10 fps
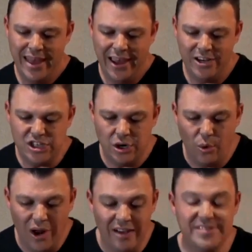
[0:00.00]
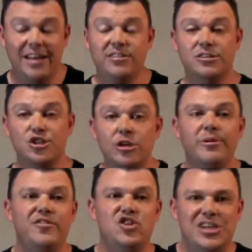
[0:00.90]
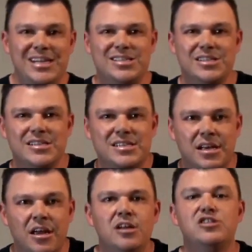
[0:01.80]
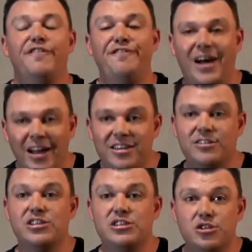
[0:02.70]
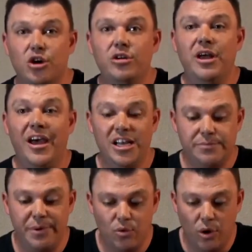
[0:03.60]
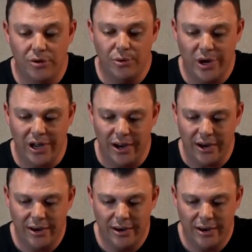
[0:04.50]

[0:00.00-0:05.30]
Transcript: And she arrives at the tomb of Jesus to find that the stone has been rolled away.